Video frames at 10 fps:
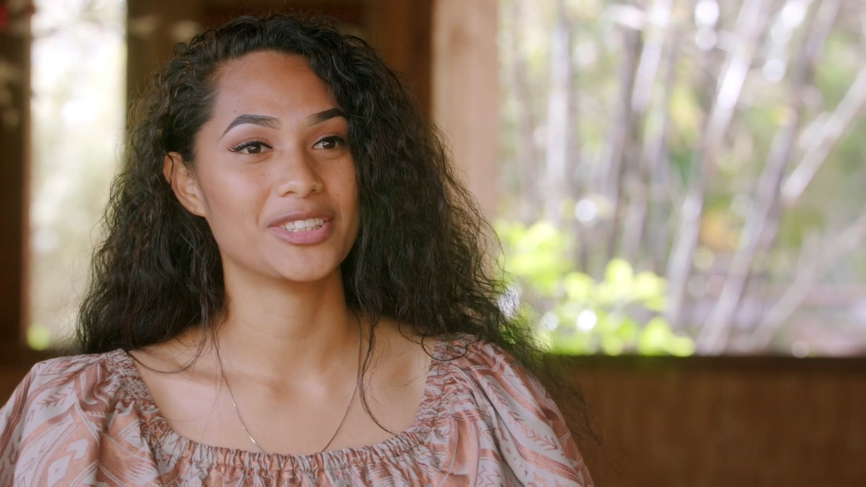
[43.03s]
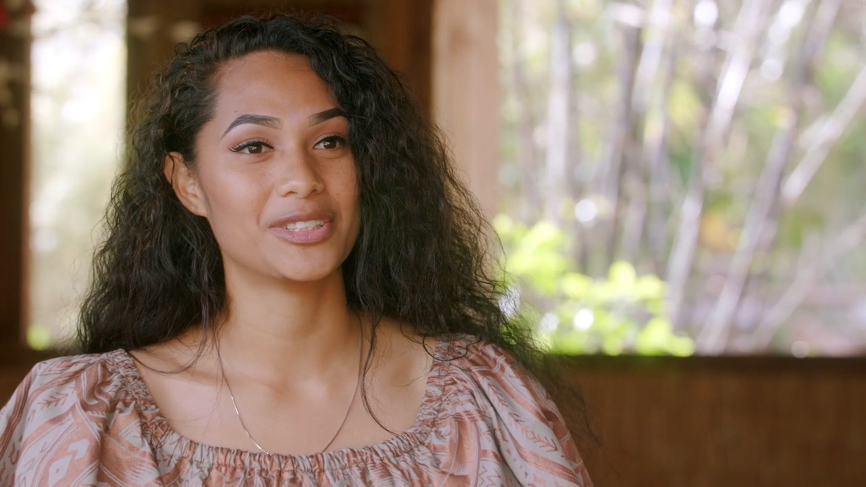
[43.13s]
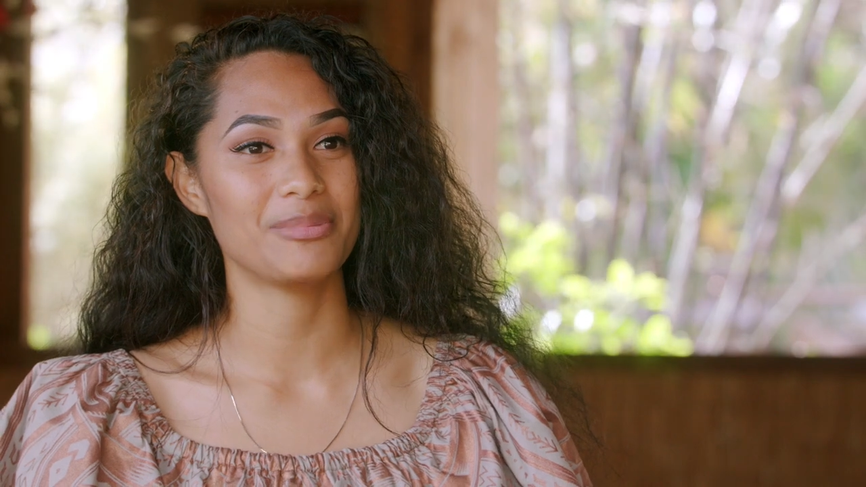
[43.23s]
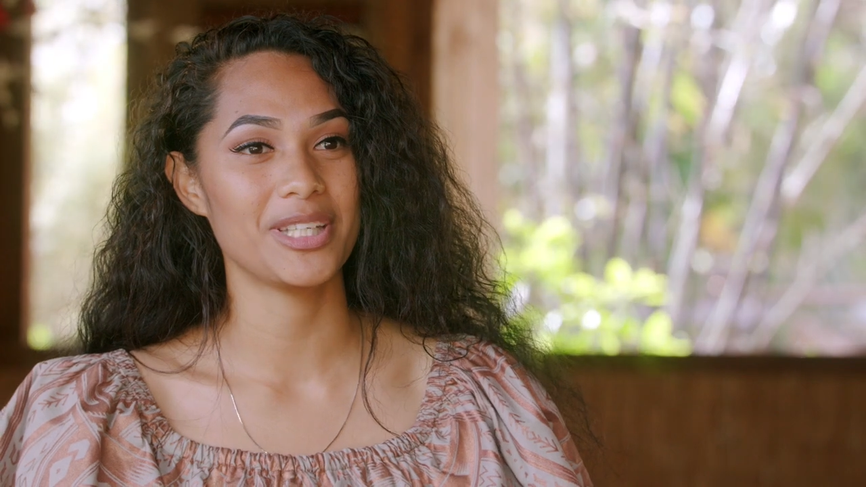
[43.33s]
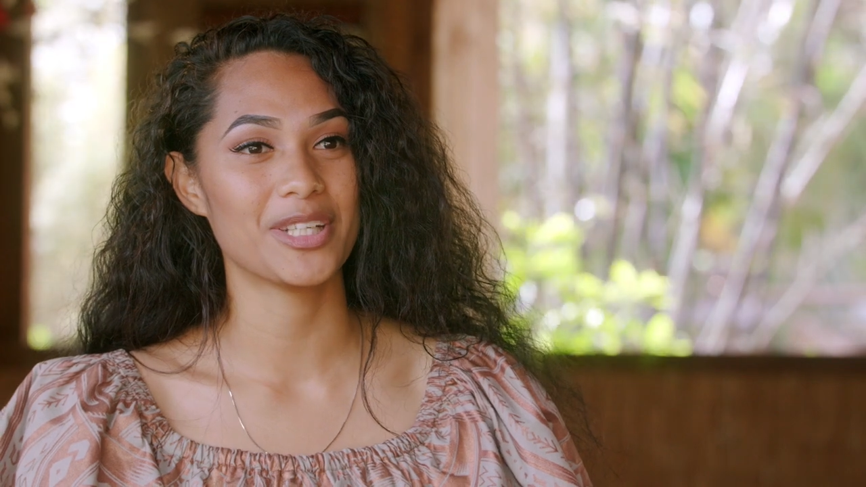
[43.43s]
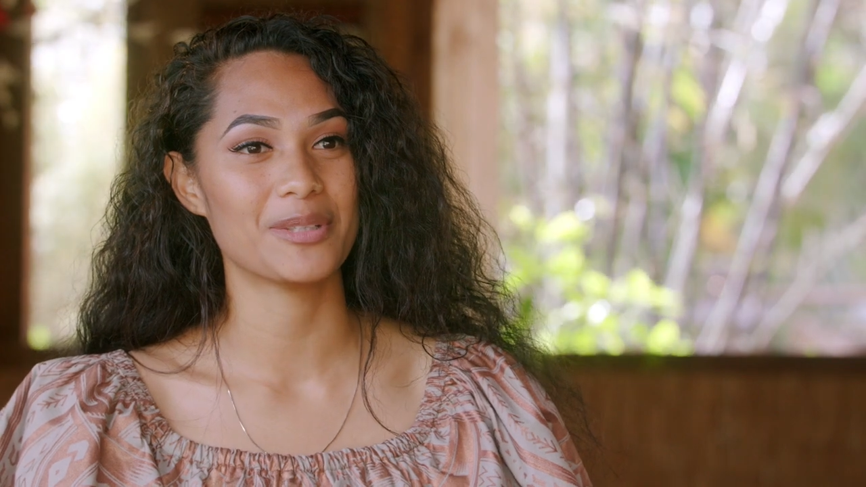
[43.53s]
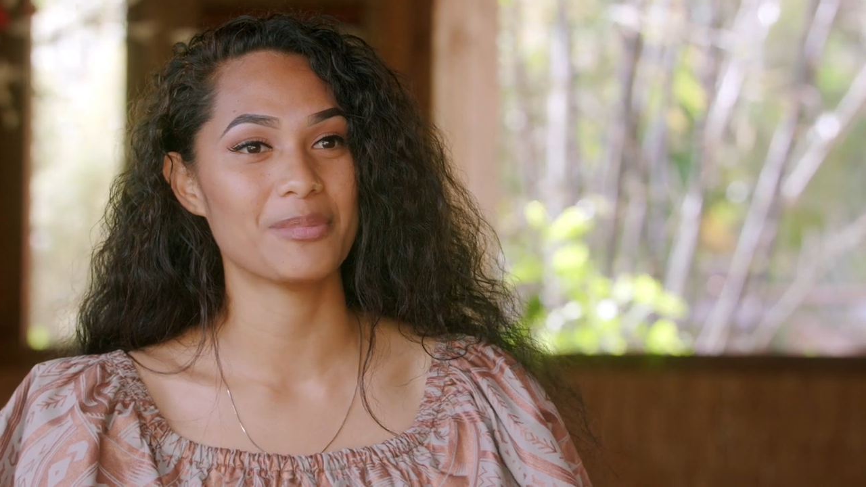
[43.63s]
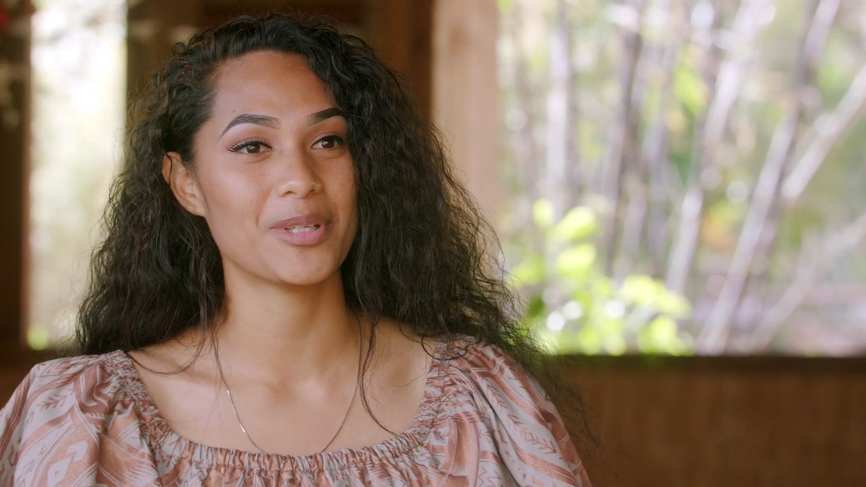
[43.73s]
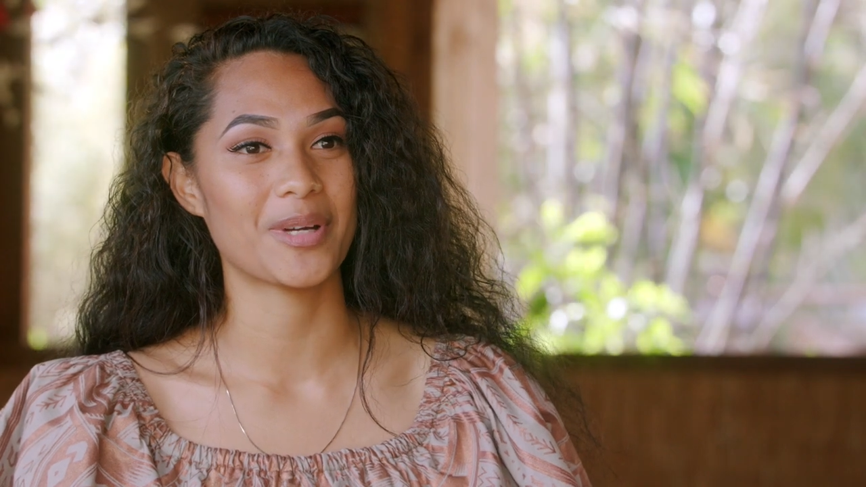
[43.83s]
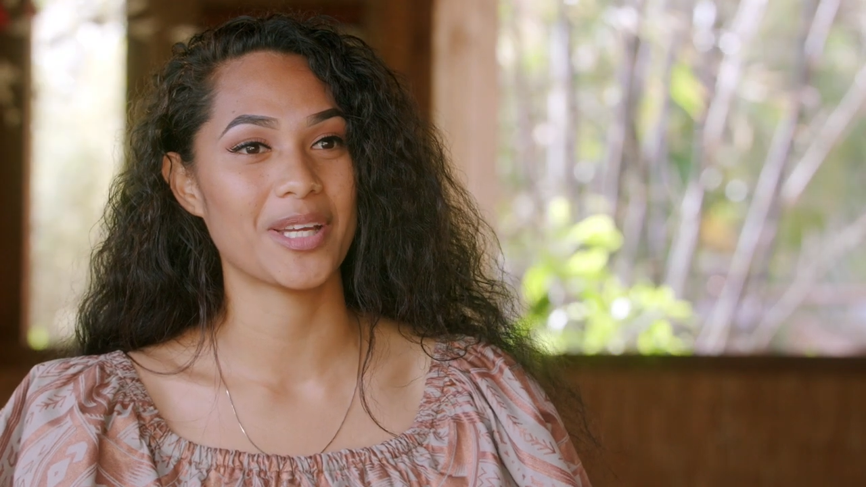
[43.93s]
to be here in
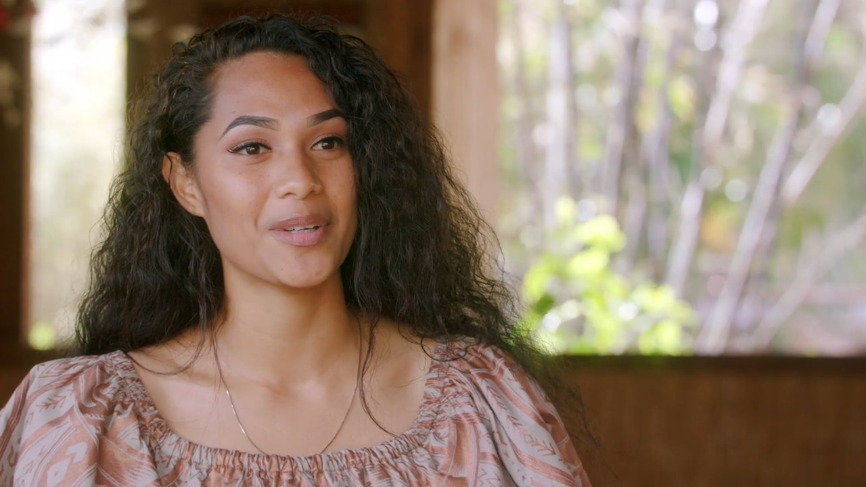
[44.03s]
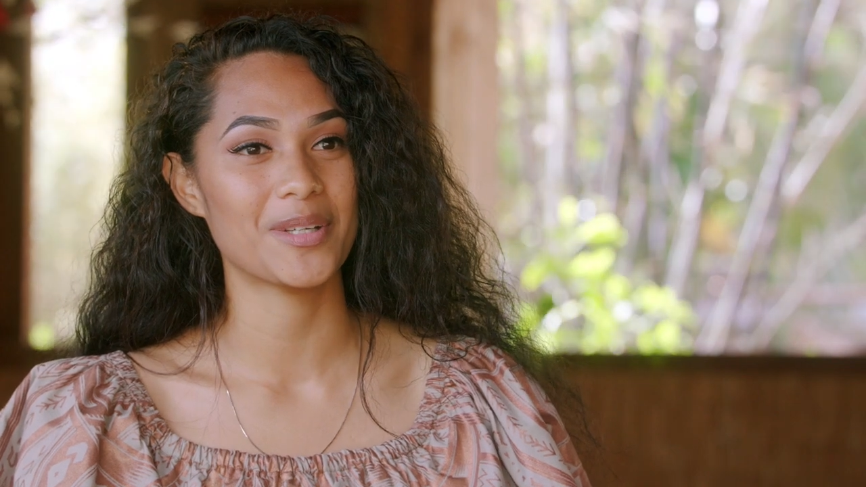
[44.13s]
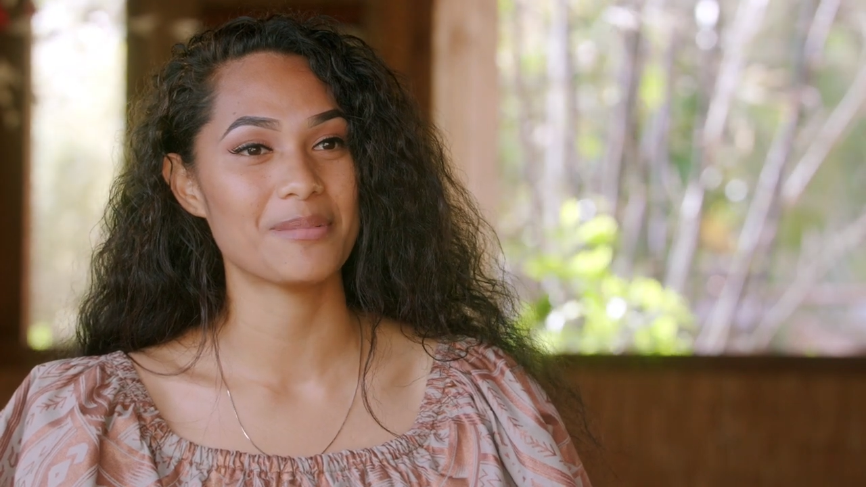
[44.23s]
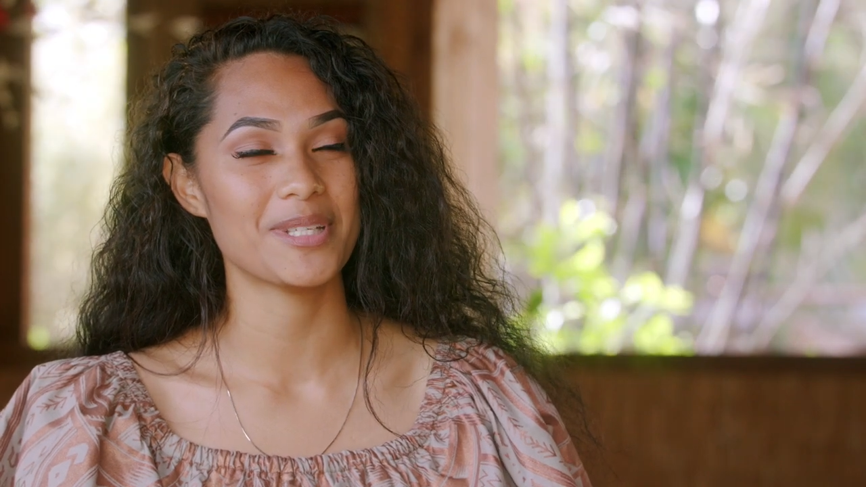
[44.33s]
BYU and